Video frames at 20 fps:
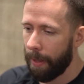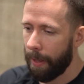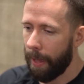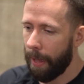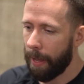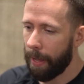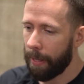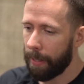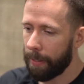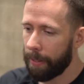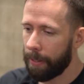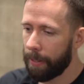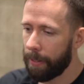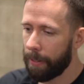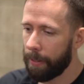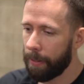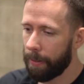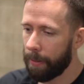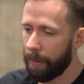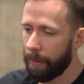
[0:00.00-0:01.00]

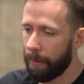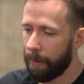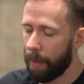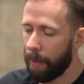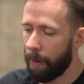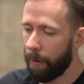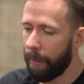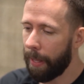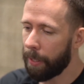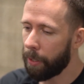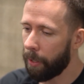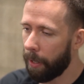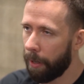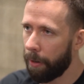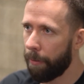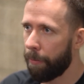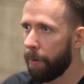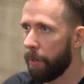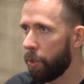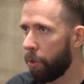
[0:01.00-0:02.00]
as, there's a
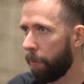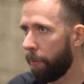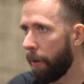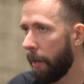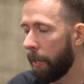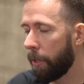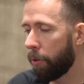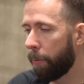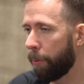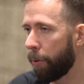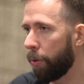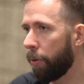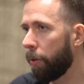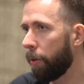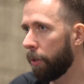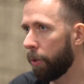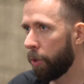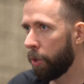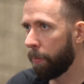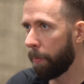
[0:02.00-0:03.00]
lot of
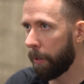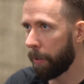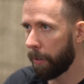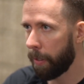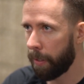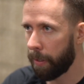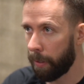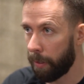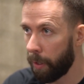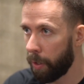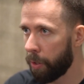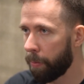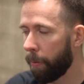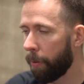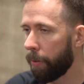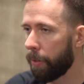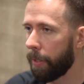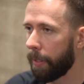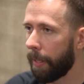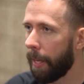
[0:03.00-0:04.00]
entrepreneurial spirit in
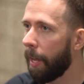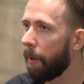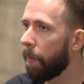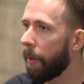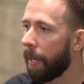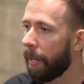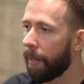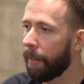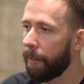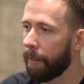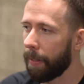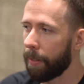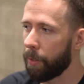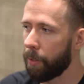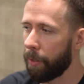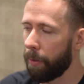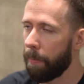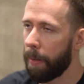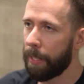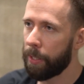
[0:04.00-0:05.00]
esports and gaming,
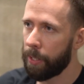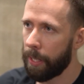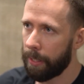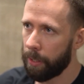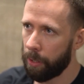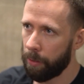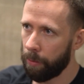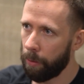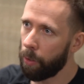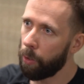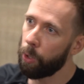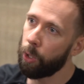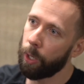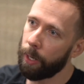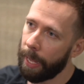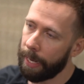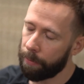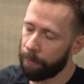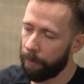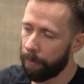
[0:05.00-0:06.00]
so it makes sense to
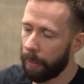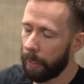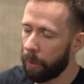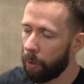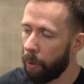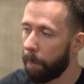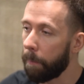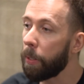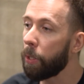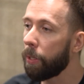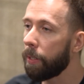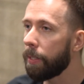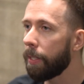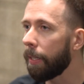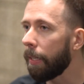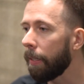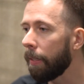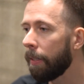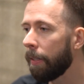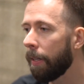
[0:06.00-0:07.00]
connect with that
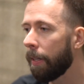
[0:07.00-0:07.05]
community.